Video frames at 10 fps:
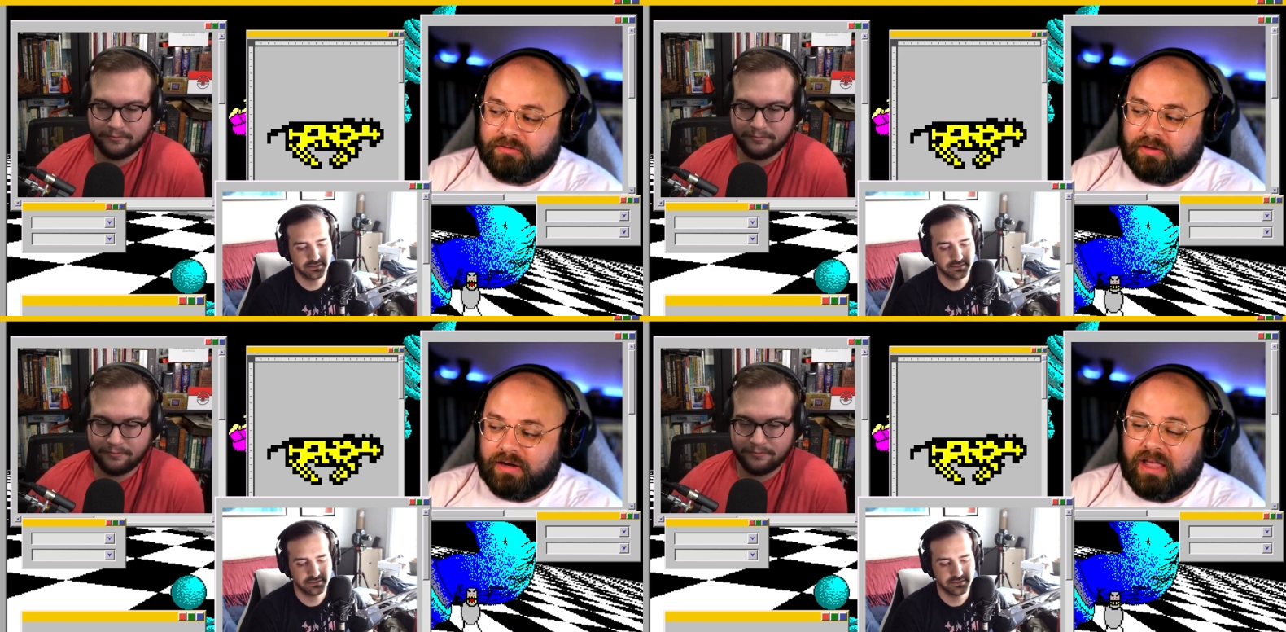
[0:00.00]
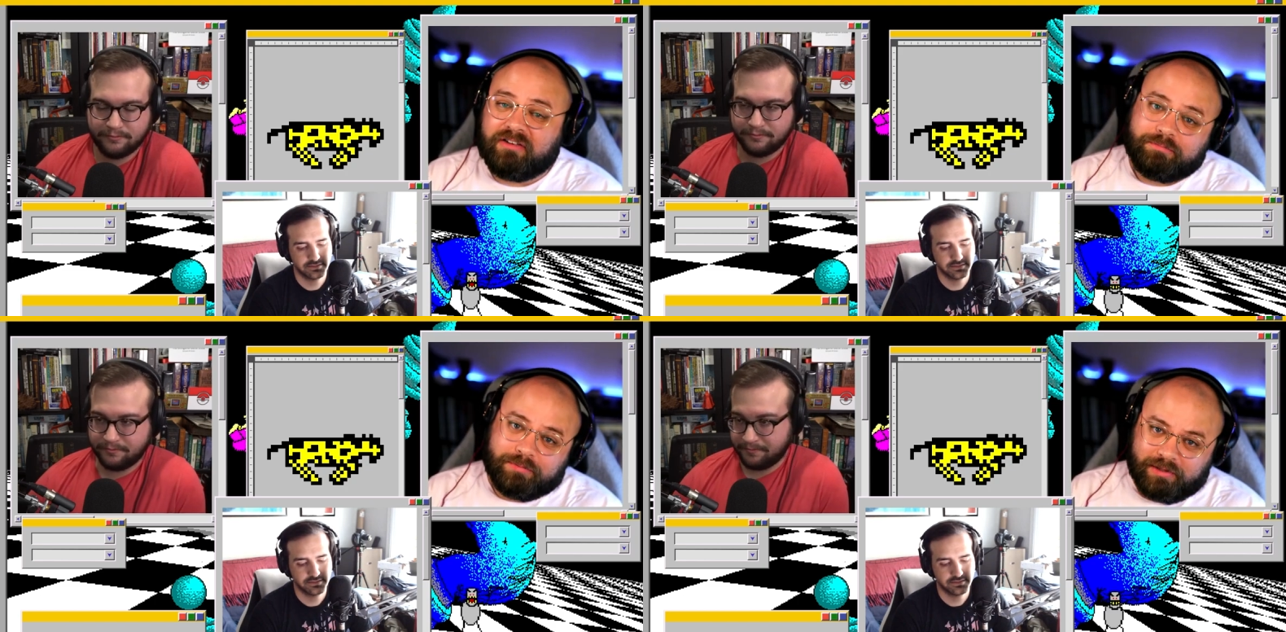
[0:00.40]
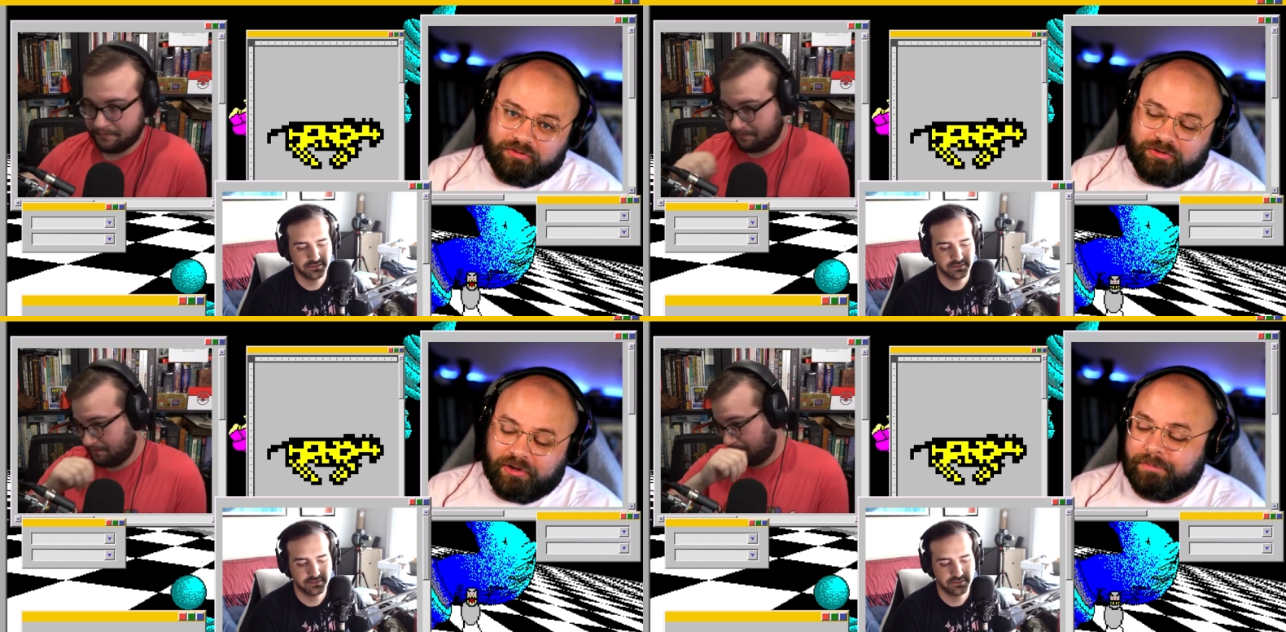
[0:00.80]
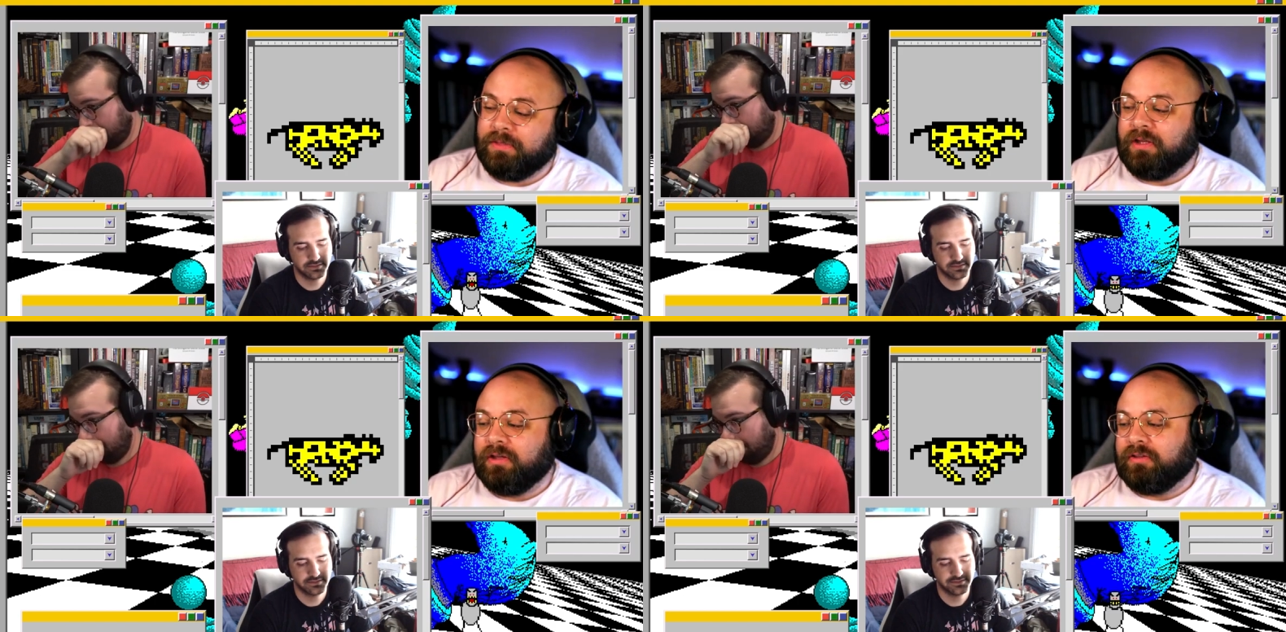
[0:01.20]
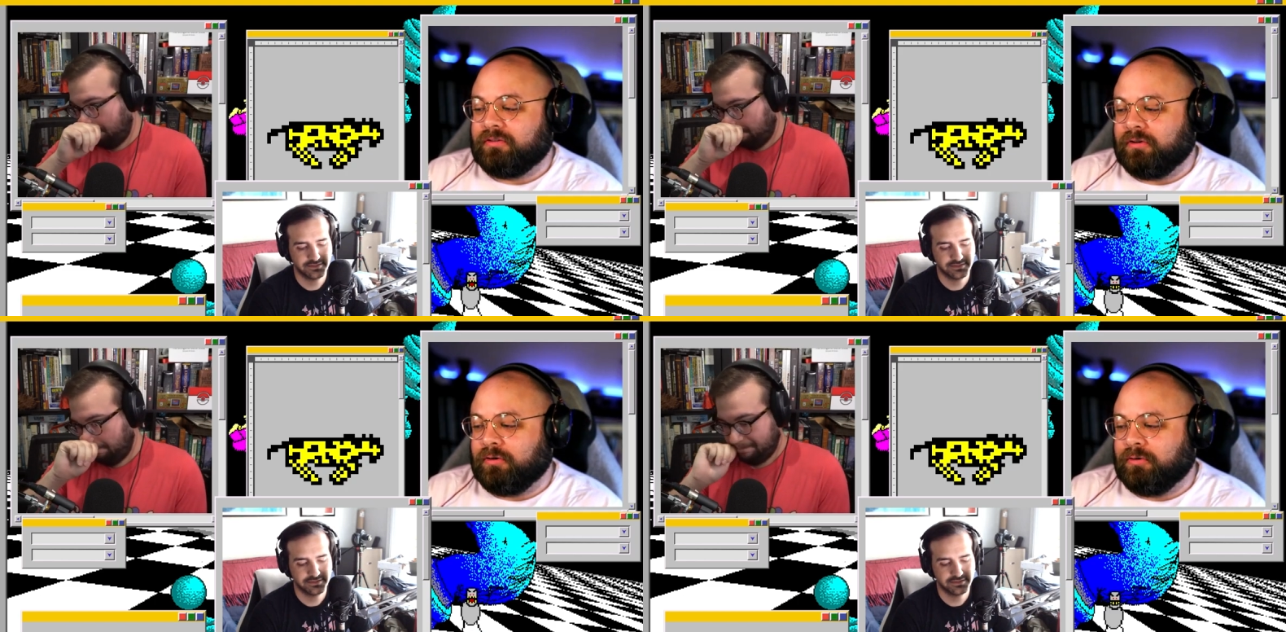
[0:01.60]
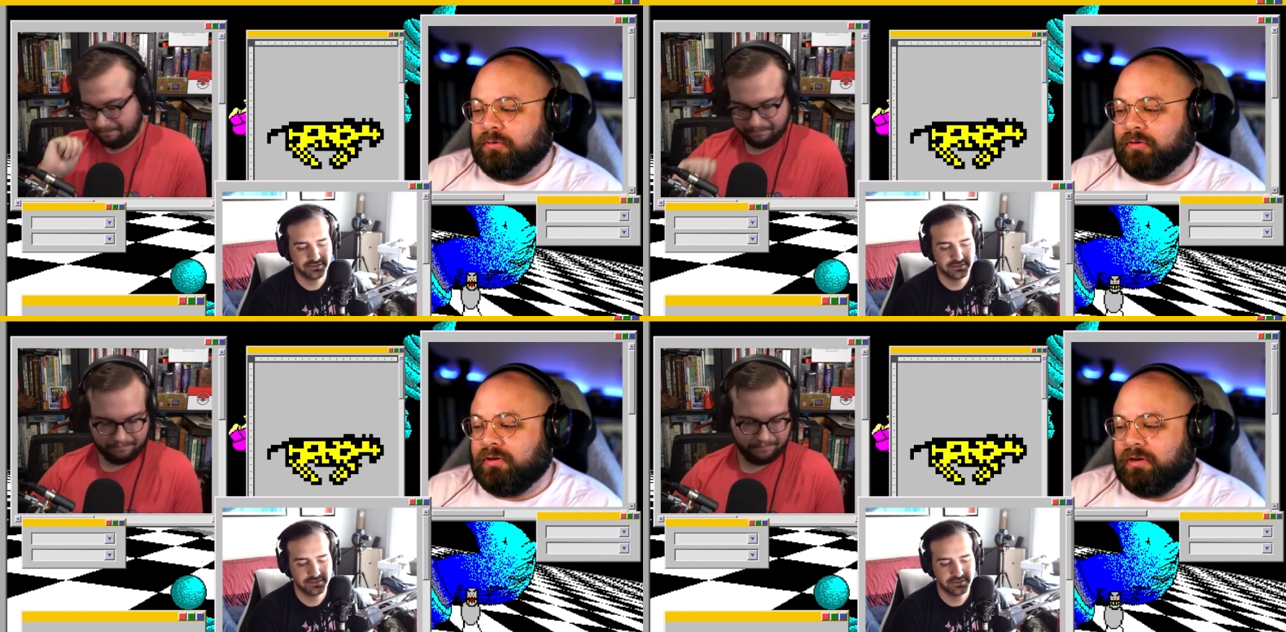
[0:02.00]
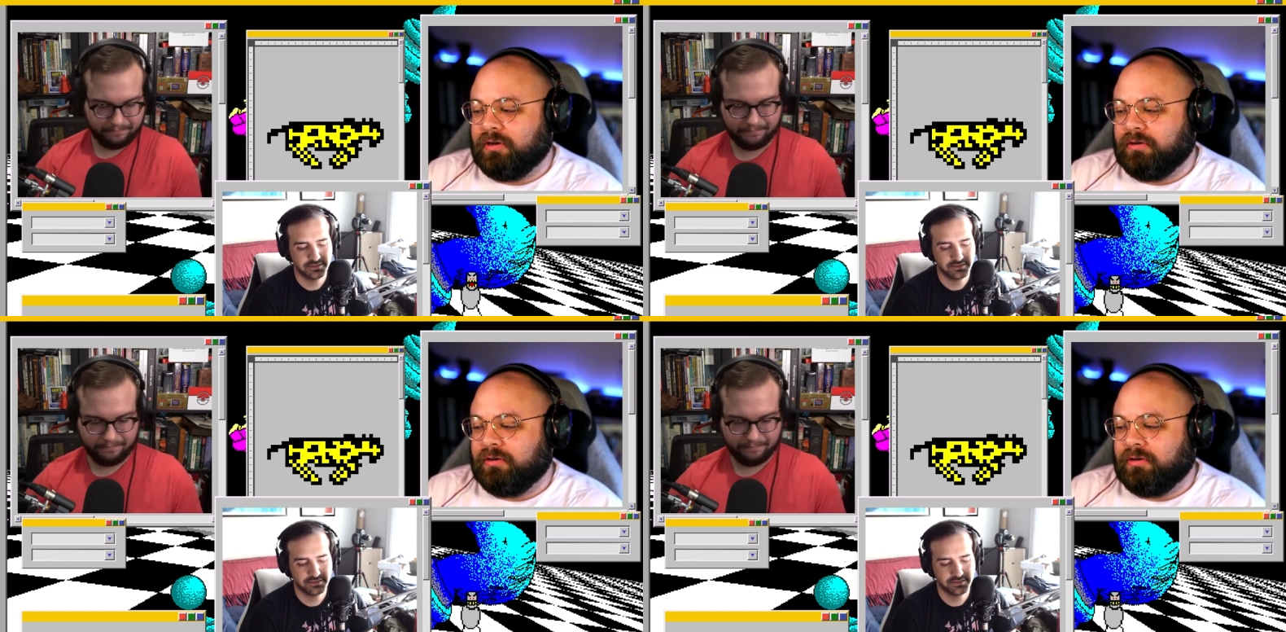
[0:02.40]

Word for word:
Speaker 1: but it turns out I have played shit. So